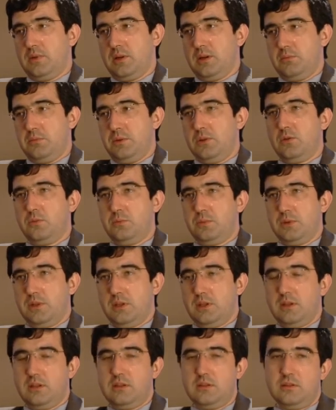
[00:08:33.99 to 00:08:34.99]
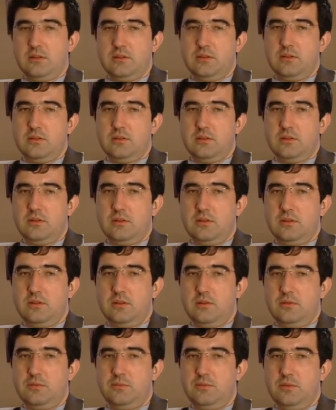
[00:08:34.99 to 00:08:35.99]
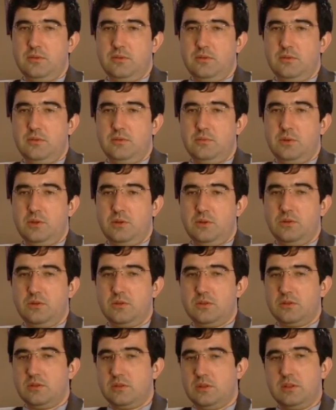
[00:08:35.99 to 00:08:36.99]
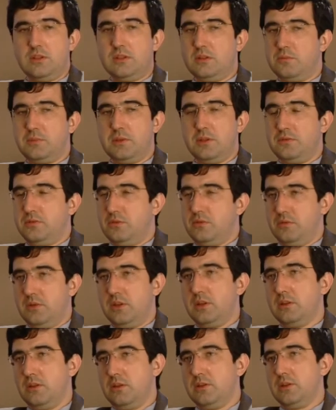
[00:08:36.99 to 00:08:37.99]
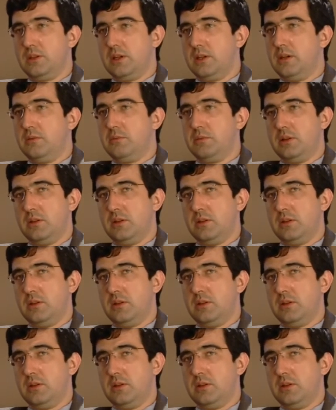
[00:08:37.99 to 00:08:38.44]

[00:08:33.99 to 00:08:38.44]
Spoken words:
happy to play it because I didn't play for a very long time,